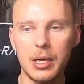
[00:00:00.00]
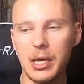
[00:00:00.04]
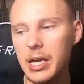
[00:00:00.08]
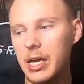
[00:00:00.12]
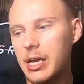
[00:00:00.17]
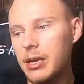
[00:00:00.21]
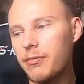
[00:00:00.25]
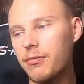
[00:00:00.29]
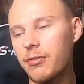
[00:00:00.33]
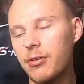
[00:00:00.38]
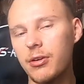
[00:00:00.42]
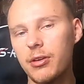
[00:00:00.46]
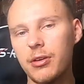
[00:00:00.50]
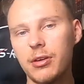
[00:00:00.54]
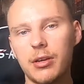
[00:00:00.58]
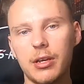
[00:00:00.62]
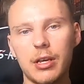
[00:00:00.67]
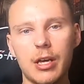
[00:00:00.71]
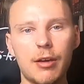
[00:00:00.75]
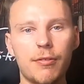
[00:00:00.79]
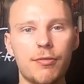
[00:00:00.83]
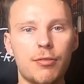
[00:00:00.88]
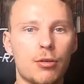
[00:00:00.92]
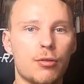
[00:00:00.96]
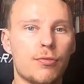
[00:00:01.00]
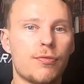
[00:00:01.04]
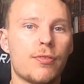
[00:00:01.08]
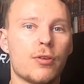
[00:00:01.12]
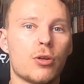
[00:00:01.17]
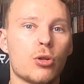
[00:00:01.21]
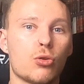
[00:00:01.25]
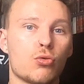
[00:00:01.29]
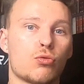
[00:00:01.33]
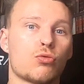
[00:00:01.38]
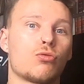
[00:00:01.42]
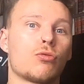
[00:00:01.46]
Even if you
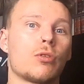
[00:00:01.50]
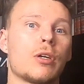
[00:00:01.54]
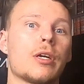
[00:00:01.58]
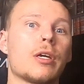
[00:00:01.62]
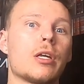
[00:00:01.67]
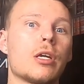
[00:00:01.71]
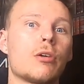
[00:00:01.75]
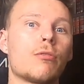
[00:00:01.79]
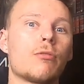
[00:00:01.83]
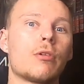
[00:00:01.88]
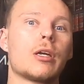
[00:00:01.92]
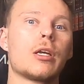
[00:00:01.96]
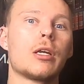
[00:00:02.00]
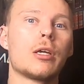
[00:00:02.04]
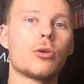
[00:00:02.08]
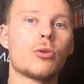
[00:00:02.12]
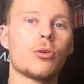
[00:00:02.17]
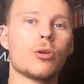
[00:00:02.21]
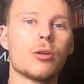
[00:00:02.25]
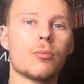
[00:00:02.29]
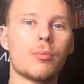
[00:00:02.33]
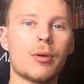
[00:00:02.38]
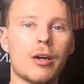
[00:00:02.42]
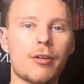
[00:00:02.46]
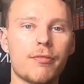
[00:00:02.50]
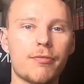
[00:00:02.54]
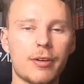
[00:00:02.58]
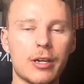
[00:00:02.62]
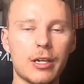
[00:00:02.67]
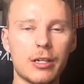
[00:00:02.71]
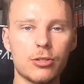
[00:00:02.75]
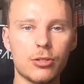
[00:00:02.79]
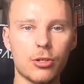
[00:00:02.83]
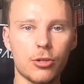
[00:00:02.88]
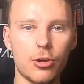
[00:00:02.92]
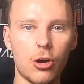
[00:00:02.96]
feel really, really good about
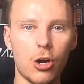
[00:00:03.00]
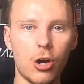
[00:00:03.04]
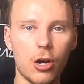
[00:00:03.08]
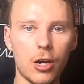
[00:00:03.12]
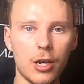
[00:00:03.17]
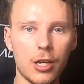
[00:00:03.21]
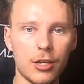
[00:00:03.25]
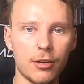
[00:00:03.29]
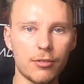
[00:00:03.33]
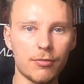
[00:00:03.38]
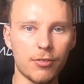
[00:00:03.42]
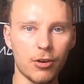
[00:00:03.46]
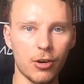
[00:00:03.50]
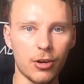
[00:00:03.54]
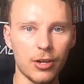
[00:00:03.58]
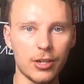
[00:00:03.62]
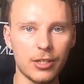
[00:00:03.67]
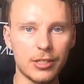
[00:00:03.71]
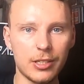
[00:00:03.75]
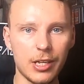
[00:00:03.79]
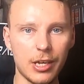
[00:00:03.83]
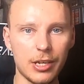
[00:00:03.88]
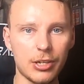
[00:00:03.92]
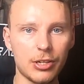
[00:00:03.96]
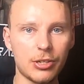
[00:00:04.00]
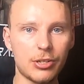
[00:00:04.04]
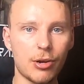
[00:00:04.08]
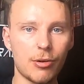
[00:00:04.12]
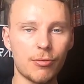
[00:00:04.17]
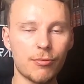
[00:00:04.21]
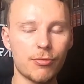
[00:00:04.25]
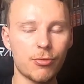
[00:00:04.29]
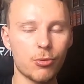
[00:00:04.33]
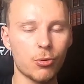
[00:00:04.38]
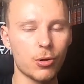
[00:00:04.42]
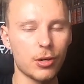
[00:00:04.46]
things, I'd highly advise that you
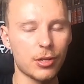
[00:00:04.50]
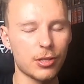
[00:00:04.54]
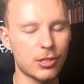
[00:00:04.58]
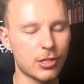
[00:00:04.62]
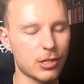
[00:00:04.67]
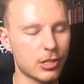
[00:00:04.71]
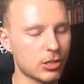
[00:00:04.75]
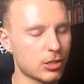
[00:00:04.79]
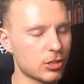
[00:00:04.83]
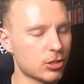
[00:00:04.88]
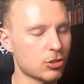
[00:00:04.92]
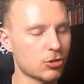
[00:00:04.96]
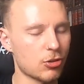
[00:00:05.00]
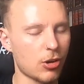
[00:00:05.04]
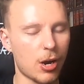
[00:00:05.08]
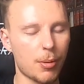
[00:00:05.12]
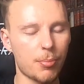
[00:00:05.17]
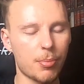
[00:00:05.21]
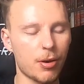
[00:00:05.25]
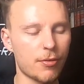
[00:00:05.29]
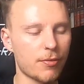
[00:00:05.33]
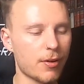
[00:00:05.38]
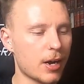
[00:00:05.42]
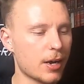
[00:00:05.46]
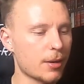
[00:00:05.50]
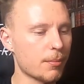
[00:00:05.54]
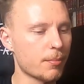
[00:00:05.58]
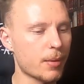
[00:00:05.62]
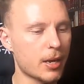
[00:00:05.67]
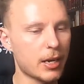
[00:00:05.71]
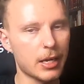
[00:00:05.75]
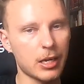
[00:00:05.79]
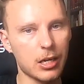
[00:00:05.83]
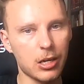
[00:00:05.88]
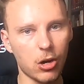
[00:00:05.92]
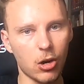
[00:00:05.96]
don't fall into this trap. I've had
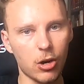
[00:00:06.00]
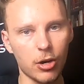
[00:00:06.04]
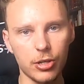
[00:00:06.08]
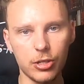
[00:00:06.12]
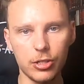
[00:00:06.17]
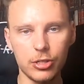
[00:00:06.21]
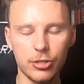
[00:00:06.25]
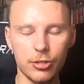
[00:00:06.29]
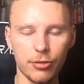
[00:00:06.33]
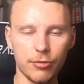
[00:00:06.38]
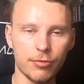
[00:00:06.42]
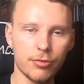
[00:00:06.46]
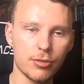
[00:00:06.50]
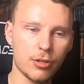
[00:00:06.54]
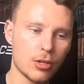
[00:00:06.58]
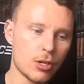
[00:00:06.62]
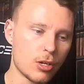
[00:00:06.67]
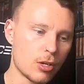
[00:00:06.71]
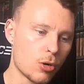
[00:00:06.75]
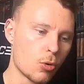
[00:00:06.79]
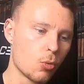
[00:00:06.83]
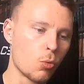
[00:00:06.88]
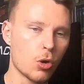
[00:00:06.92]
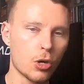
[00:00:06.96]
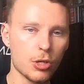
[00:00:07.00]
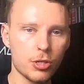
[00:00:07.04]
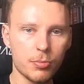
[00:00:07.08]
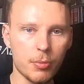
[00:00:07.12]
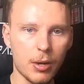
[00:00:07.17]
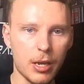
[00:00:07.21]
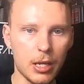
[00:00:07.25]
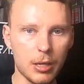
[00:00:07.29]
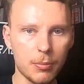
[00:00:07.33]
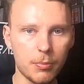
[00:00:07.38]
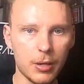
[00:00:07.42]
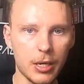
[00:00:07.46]
many clients, I've watched
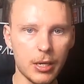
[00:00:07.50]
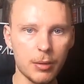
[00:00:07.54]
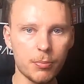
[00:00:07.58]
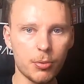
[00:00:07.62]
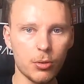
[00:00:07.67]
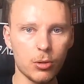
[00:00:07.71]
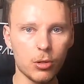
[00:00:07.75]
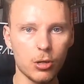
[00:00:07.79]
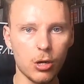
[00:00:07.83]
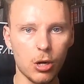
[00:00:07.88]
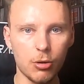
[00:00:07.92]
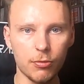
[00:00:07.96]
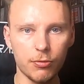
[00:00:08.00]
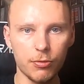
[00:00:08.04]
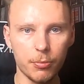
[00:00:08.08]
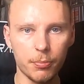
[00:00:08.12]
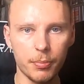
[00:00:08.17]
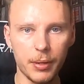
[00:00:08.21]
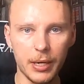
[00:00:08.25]
many people go for